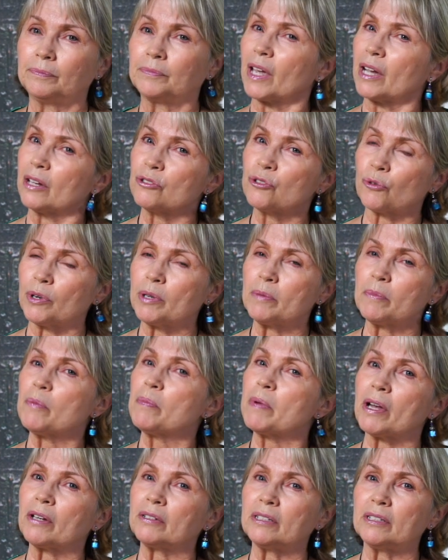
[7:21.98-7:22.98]
a dream
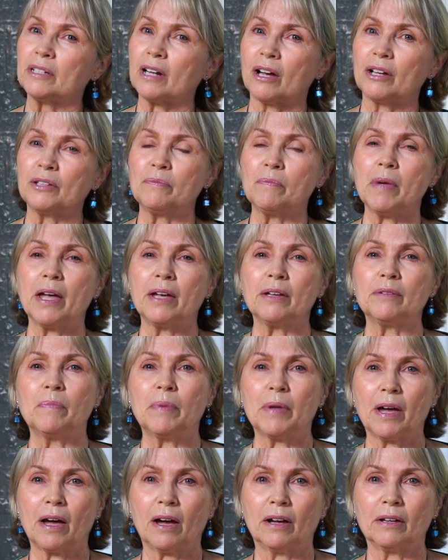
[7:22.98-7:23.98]
about an unmade
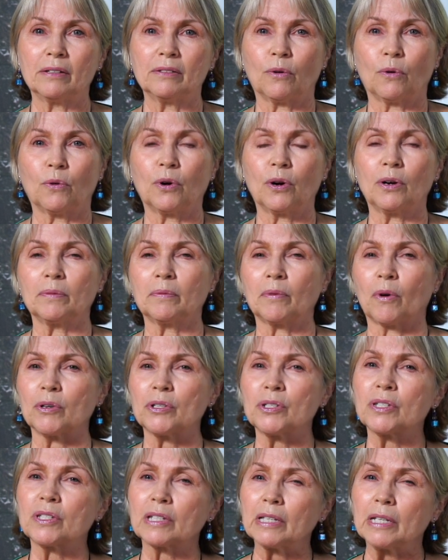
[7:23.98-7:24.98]
bed or, or
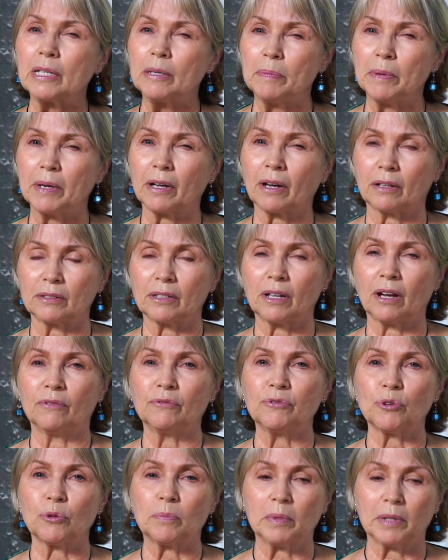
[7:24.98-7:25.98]
sleeping
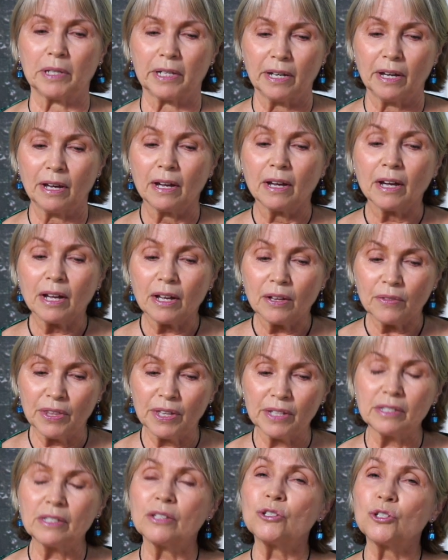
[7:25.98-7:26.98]
uncomfortably,
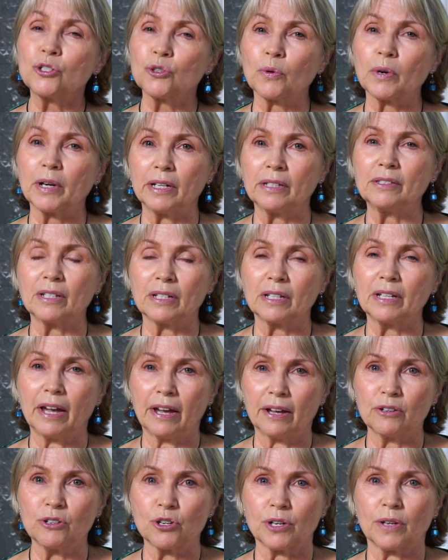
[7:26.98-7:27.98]
this is your
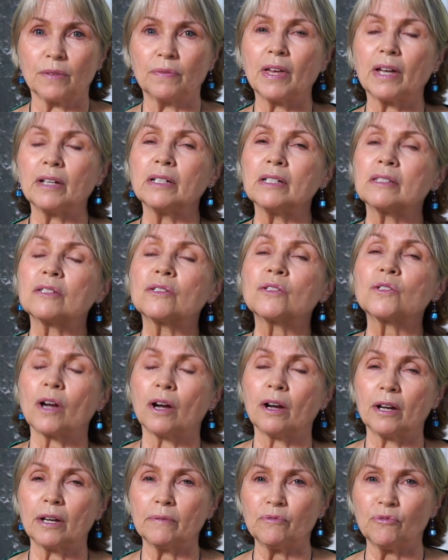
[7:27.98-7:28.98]
indication that it's
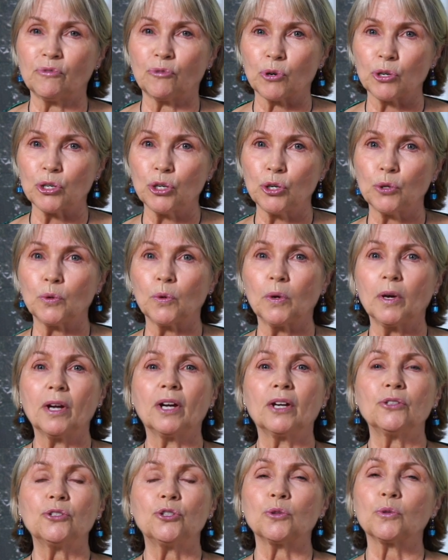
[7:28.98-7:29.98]
time for you
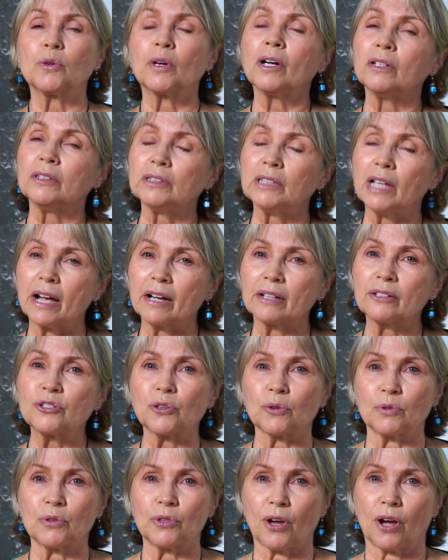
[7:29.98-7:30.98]
to collect
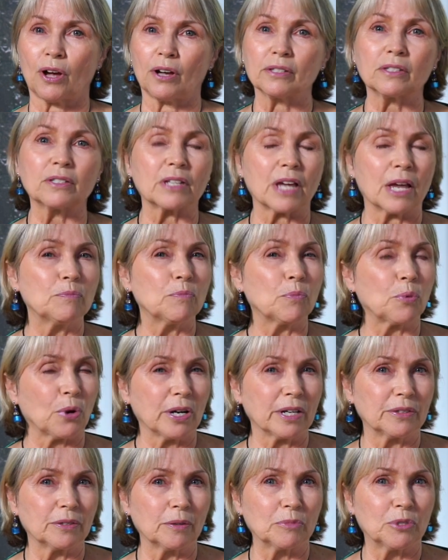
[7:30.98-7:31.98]
your thoughts and
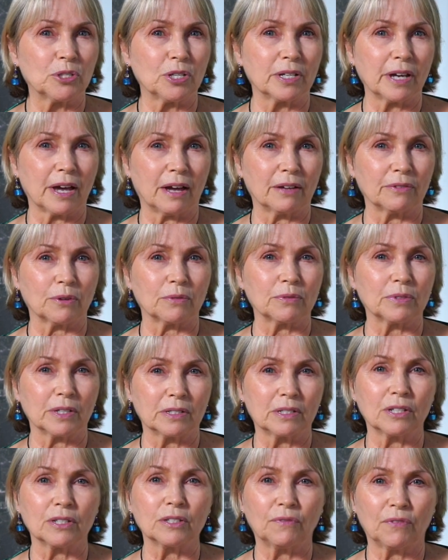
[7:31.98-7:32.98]
bring them together.
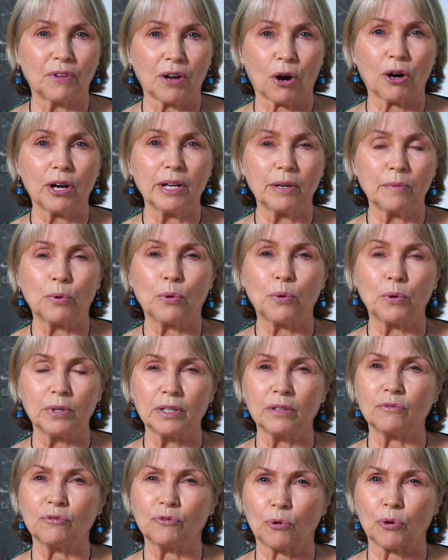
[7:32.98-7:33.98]
This is very
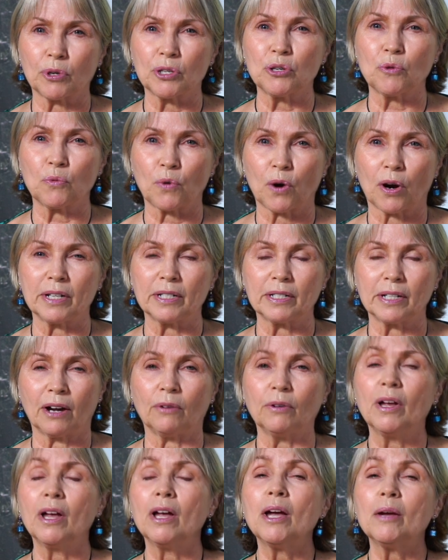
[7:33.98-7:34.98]
important for you right
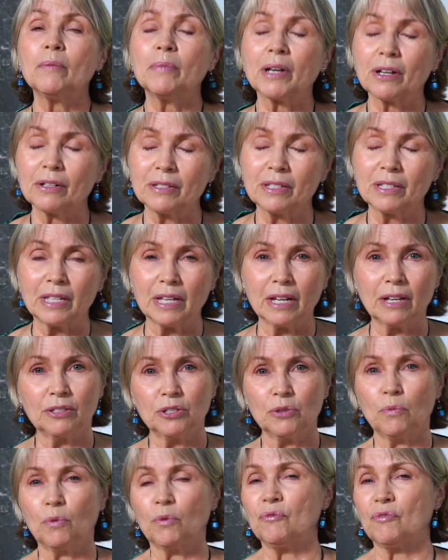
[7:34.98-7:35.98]
now because then
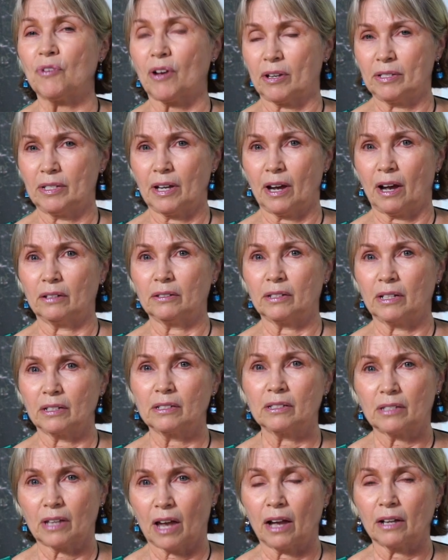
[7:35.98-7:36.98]
you will find out
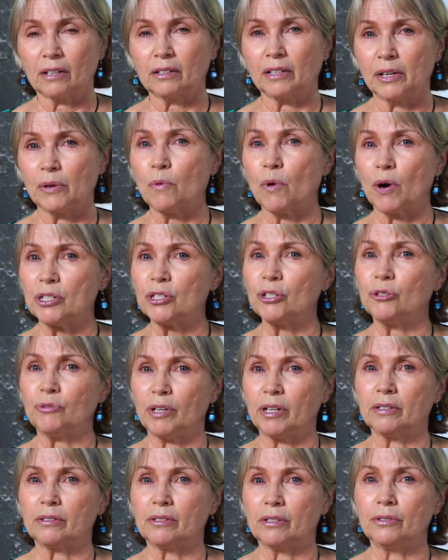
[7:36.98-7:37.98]
exactly what you
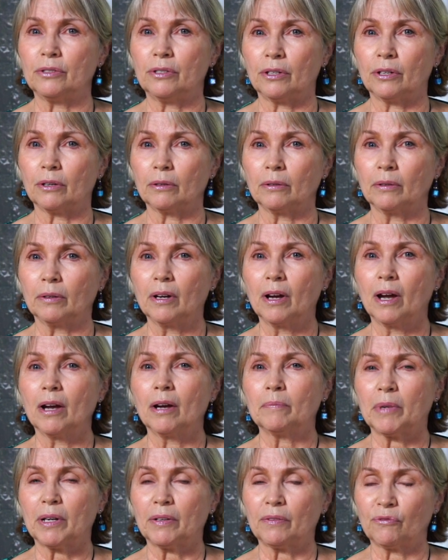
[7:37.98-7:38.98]
need to do.
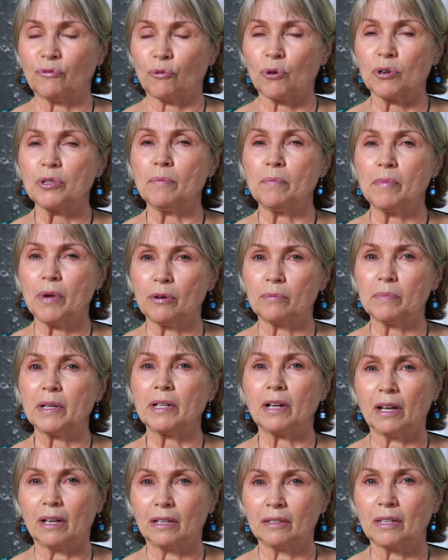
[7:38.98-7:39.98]
But for the
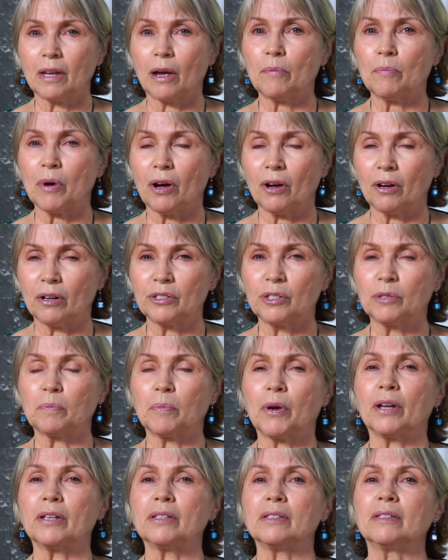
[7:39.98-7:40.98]
moment, hit that pause
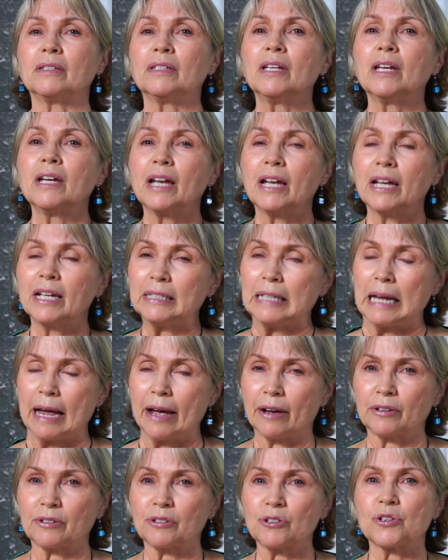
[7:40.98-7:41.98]
button in
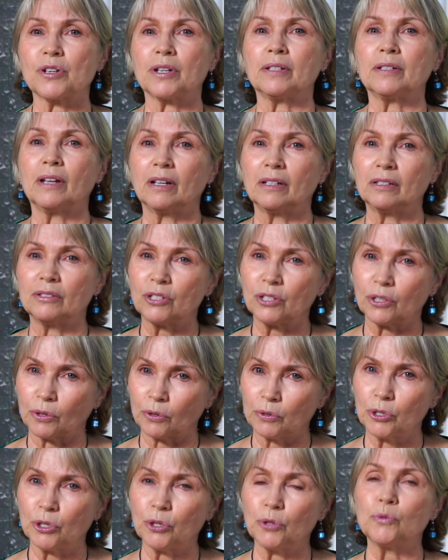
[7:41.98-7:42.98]
action
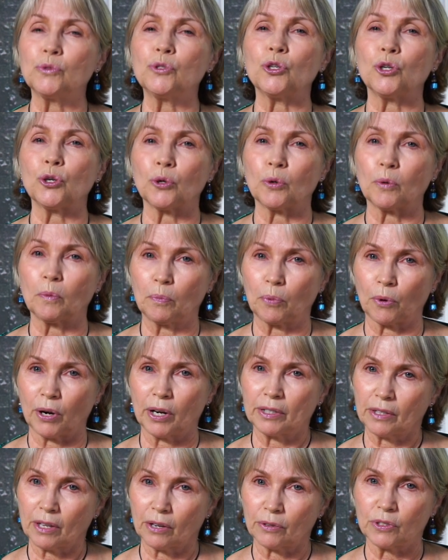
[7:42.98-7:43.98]
until you do
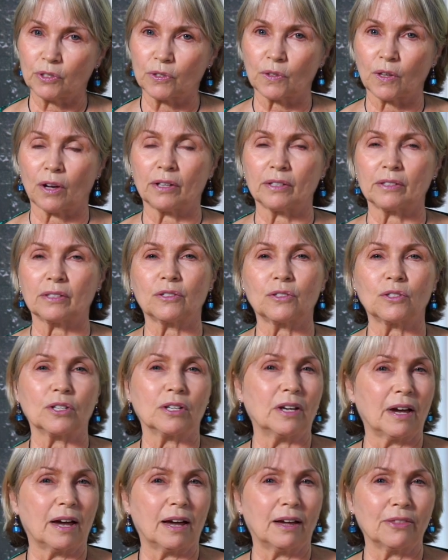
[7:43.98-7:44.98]
bring those thoughts
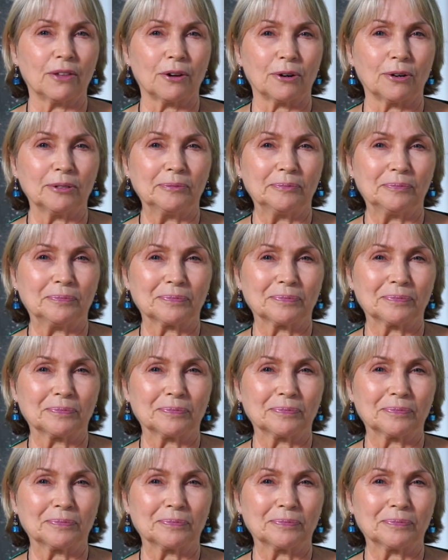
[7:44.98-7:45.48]
together.